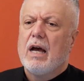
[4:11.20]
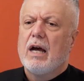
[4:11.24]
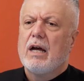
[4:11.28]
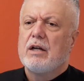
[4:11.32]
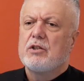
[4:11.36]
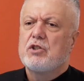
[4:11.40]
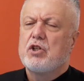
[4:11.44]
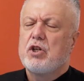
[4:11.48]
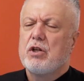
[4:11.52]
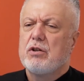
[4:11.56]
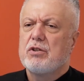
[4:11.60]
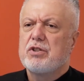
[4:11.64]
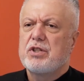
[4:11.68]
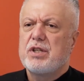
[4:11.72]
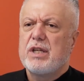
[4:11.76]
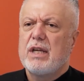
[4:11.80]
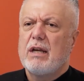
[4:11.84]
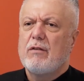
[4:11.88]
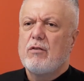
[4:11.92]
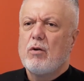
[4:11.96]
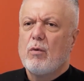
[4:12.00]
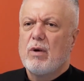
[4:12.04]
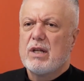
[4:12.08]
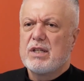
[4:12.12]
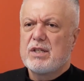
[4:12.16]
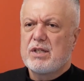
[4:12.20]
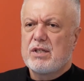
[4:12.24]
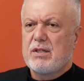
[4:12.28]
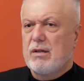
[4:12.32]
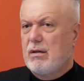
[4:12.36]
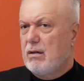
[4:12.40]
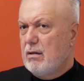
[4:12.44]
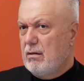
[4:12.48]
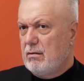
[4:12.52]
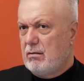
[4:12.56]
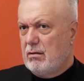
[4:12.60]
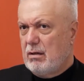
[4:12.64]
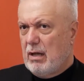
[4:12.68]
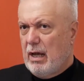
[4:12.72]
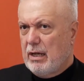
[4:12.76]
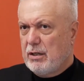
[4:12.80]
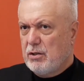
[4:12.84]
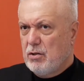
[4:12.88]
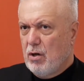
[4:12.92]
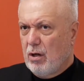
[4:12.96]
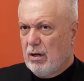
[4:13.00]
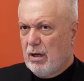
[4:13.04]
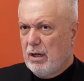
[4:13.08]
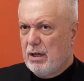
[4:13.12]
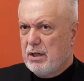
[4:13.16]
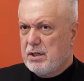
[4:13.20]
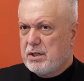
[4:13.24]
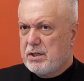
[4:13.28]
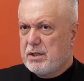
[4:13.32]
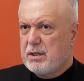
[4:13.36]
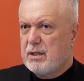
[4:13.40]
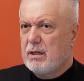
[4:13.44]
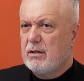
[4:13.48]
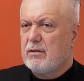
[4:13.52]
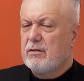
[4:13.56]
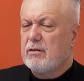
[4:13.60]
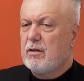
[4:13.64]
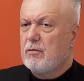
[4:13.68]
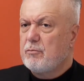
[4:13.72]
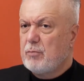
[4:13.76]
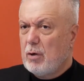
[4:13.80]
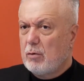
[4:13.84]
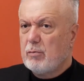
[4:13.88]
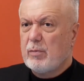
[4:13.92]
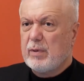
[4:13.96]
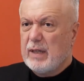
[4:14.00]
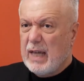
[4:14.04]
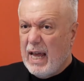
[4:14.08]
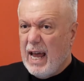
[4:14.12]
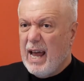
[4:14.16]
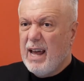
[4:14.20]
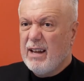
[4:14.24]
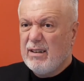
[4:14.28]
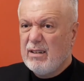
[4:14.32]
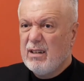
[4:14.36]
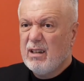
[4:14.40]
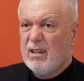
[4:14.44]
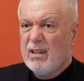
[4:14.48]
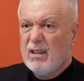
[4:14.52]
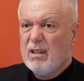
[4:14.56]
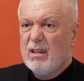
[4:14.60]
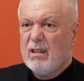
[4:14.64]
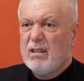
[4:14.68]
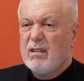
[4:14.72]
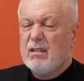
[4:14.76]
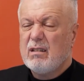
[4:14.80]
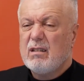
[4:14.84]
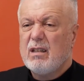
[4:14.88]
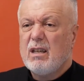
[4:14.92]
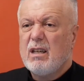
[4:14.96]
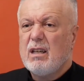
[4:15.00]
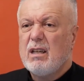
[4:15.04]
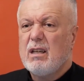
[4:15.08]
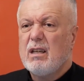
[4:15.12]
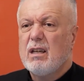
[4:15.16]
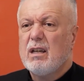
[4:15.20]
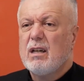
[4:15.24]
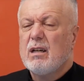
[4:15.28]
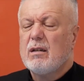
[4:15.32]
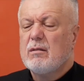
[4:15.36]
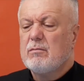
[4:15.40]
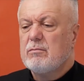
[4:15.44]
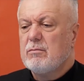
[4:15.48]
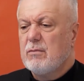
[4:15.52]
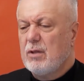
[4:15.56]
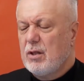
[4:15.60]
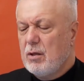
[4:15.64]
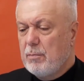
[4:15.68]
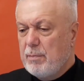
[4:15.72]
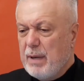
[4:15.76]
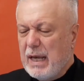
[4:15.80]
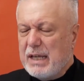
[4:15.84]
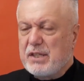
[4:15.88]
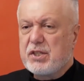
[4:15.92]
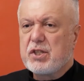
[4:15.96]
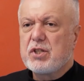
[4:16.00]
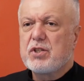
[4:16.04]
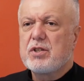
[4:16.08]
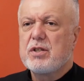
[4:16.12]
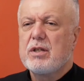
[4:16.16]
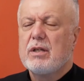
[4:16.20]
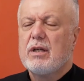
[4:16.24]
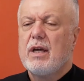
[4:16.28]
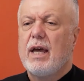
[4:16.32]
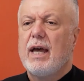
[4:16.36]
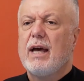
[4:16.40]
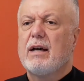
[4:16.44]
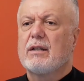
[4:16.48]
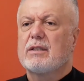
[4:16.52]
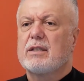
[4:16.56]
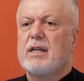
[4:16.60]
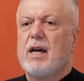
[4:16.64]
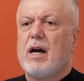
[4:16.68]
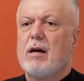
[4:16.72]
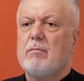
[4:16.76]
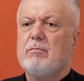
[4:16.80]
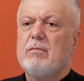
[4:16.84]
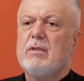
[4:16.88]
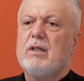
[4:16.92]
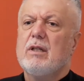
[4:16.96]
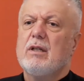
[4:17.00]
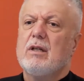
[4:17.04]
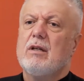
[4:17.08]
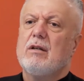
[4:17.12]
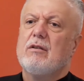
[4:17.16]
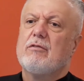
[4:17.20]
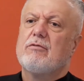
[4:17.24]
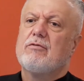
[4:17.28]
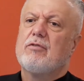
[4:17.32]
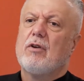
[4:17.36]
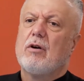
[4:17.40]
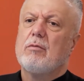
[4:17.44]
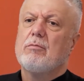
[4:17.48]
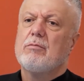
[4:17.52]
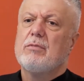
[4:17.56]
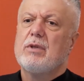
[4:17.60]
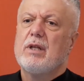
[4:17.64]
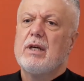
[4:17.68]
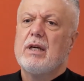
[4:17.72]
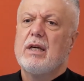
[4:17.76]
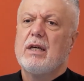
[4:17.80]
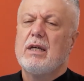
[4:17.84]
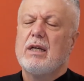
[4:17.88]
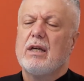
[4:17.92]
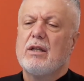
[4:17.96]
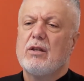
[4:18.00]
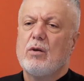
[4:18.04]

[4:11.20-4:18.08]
Chelsea, everyone's acknowledged they probably had the best outcome from the